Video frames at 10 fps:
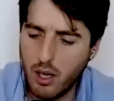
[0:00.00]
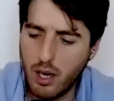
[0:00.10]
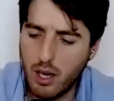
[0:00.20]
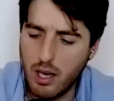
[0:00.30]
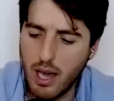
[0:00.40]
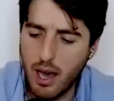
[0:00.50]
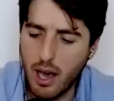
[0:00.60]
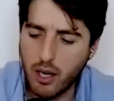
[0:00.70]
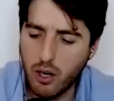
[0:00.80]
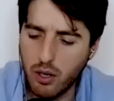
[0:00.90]

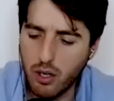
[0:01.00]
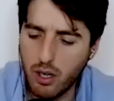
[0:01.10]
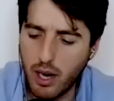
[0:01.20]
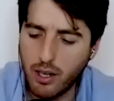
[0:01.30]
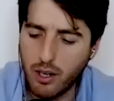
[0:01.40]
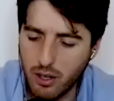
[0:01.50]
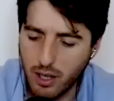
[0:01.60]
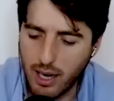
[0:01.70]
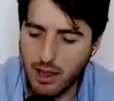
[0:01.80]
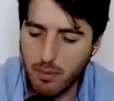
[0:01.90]
I couldn't
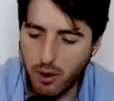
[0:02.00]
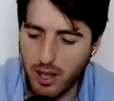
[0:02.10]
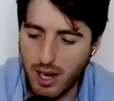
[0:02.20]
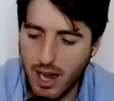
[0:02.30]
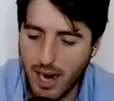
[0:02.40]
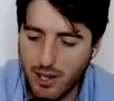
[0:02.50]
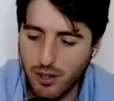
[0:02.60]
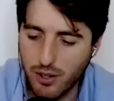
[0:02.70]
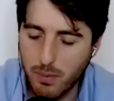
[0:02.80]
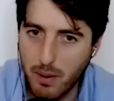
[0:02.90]
get them on the
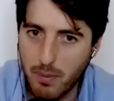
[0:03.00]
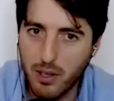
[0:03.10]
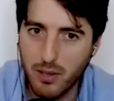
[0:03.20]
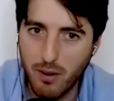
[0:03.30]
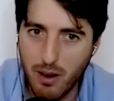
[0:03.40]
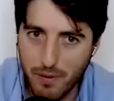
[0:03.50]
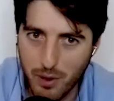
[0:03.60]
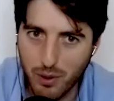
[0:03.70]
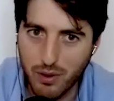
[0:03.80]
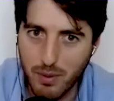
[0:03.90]
actions bit, because very
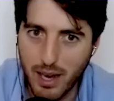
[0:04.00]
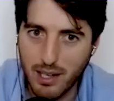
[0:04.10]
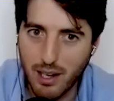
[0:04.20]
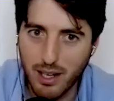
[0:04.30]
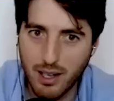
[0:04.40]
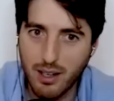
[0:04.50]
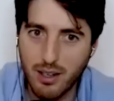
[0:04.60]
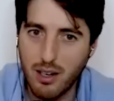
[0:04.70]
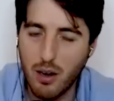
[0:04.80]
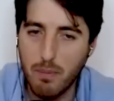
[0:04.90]
few of them had, like,
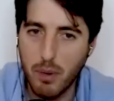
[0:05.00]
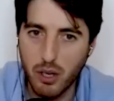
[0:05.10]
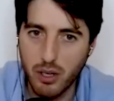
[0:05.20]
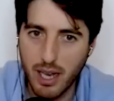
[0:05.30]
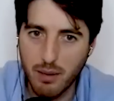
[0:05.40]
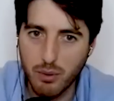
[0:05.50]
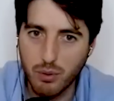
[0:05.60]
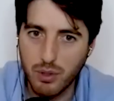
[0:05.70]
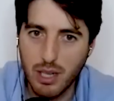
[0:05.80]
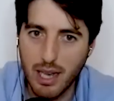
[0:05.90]
you know, burned
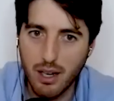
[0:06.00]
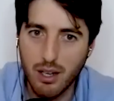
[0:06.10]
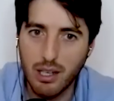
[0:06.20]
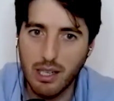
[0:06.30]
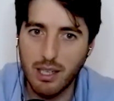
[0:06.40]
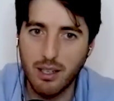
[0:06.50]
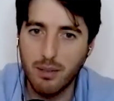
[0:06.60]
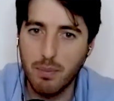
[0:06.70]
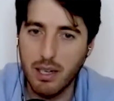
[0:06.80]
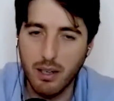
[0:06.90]
animals and
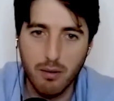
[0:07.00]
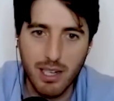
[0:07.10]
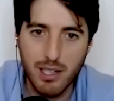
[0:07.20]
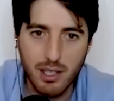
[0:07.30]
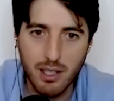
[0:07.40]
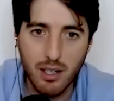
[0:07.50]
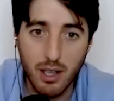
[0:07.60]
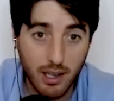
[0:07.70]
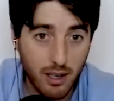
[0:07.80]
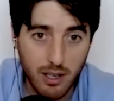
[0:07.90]
been arrested and
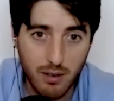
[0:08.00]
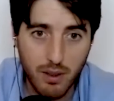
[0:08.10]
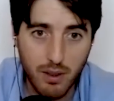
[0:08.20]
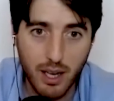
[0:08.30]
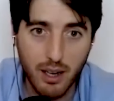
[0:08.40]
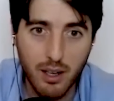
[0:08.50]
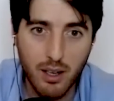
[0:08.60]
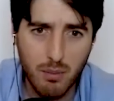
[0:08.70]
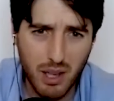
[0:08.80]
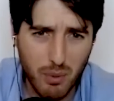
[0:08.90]
that kind of thing.
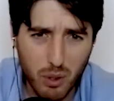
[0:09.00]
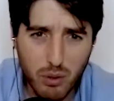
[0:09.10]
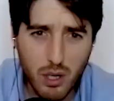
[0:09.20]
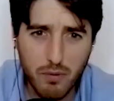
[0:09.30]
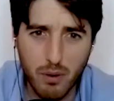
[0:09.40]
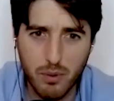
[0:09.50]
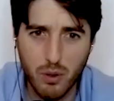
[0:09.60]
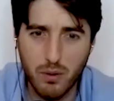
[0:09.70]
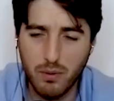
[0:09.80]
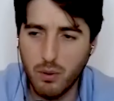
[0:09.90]
But they were also from
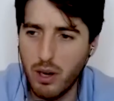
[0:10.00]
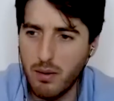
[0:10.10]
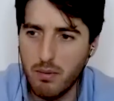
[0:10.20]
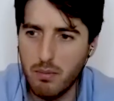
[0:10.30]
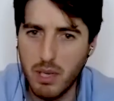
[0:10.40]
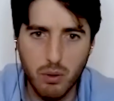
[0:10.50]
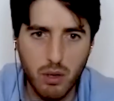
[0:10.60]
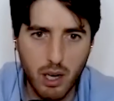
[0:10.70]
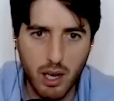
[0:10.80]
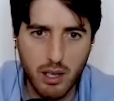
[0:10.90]
sort of quite middle
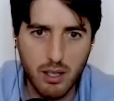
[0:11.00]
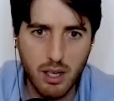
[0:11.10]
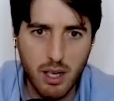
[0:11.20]
class